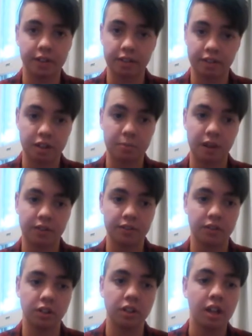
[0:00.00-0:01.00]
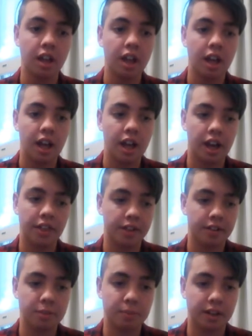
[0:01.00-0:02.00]
really respectful, and they
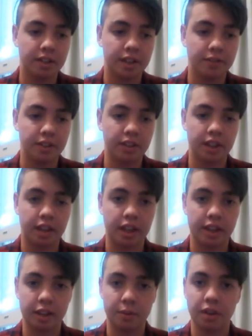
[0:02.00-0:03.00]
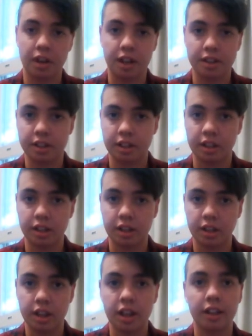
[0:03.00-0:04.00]
respected everything, and they were asking
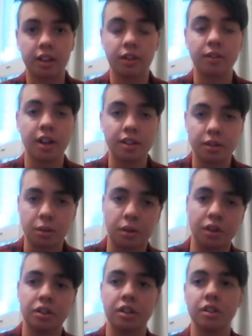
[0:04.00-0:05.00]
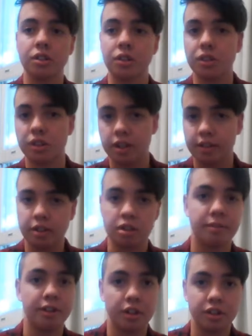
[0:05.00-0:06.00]
like the right sort of questions and using the correct
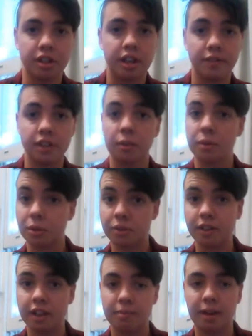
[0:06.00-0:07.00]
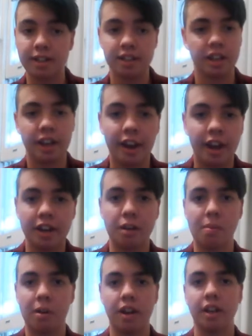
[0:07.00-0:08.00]
terminology and everything, which was really amazing. And I didn't
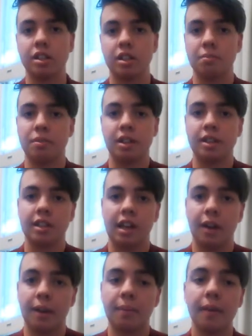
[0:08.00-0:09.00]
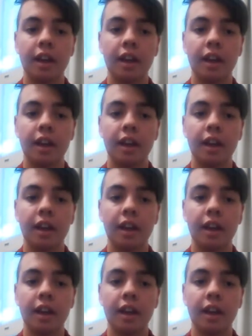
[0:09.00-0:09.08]
mind. I'm pretty easygoing.